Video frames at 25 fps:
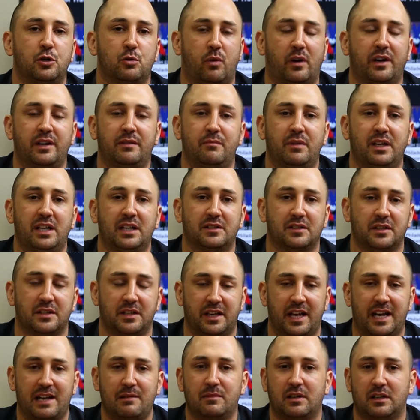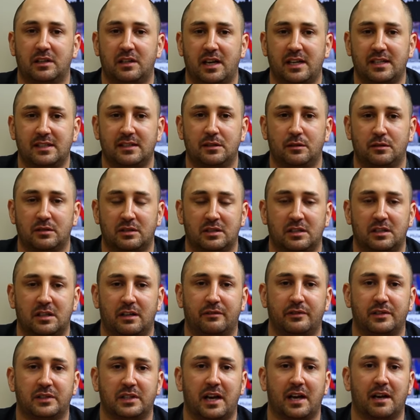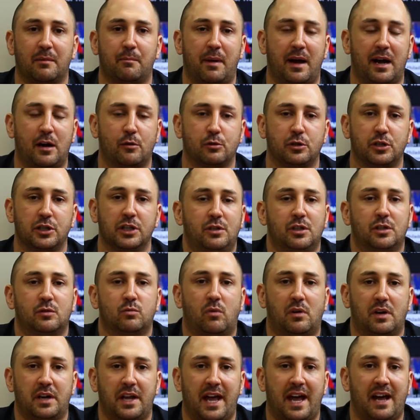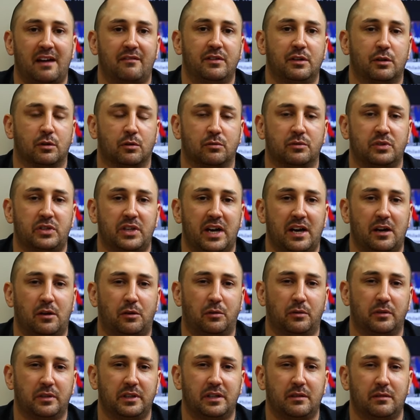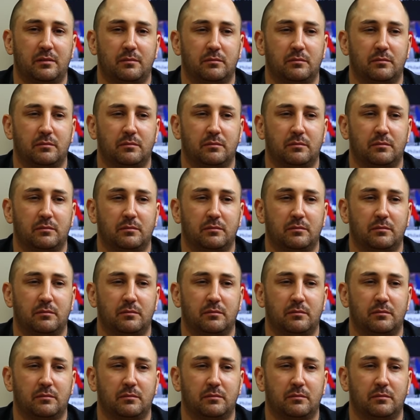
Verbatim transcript: 20 minutes and came in a nice little stuff sack pouch. You just wanna have your own towel.